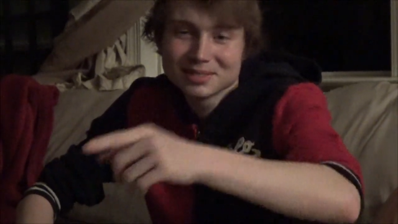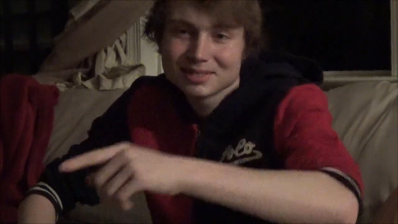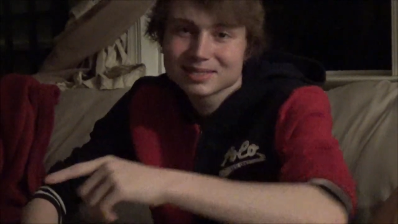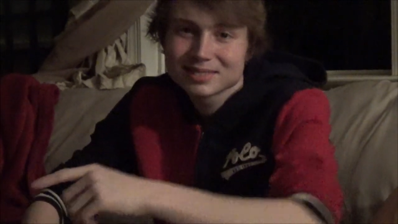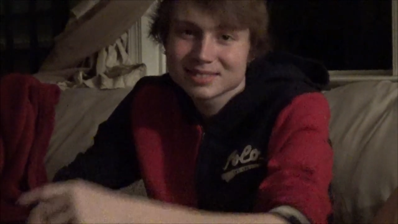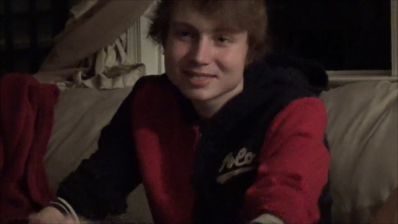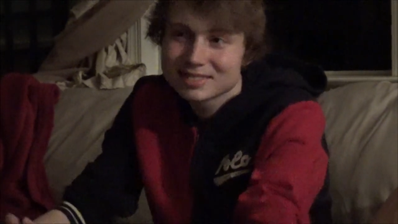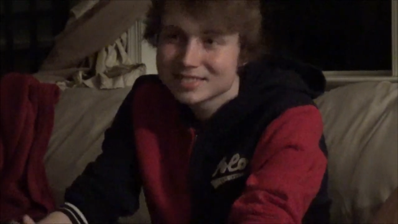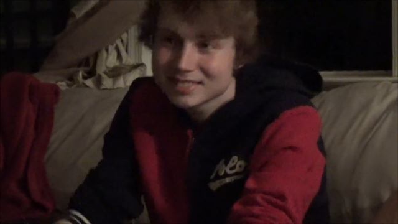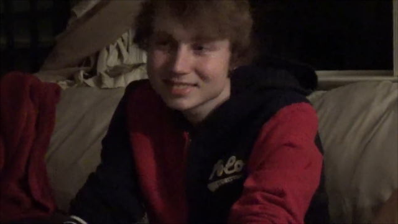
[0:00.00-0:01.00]

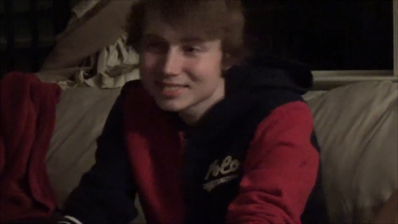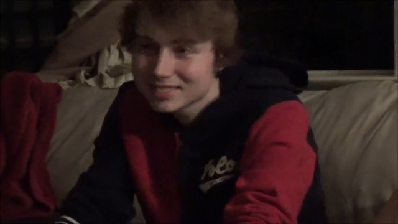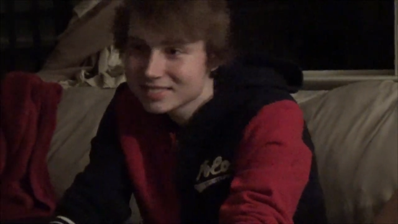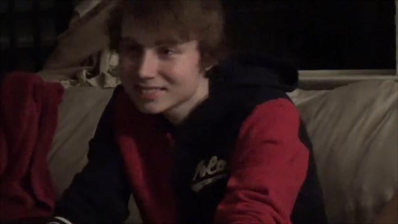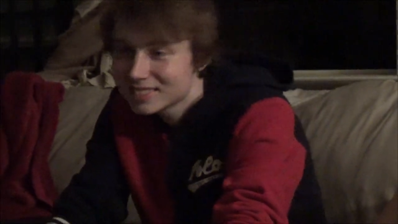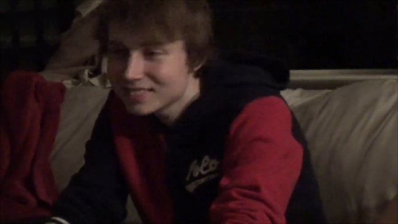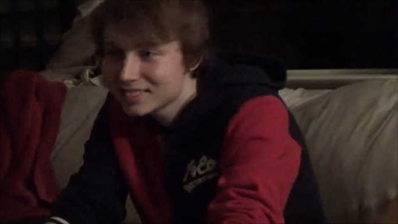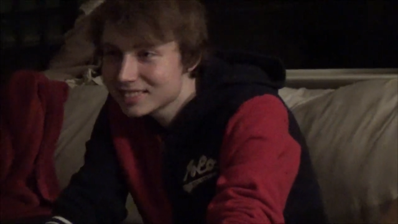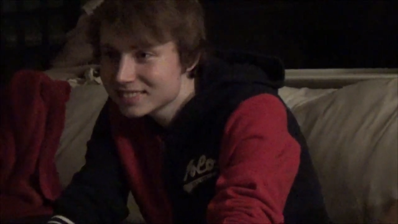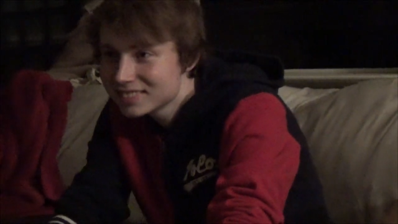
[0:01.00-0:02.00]

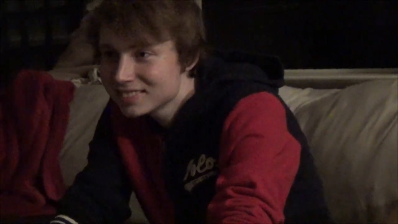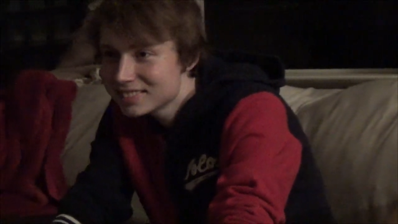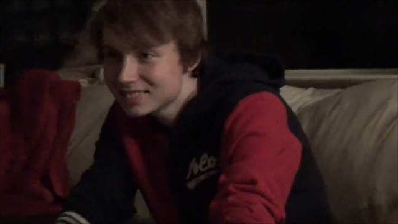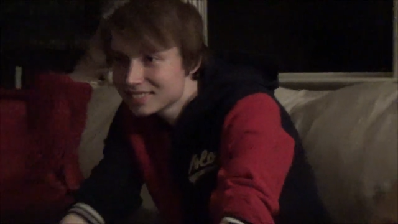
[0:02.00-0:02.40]
(no one is talking)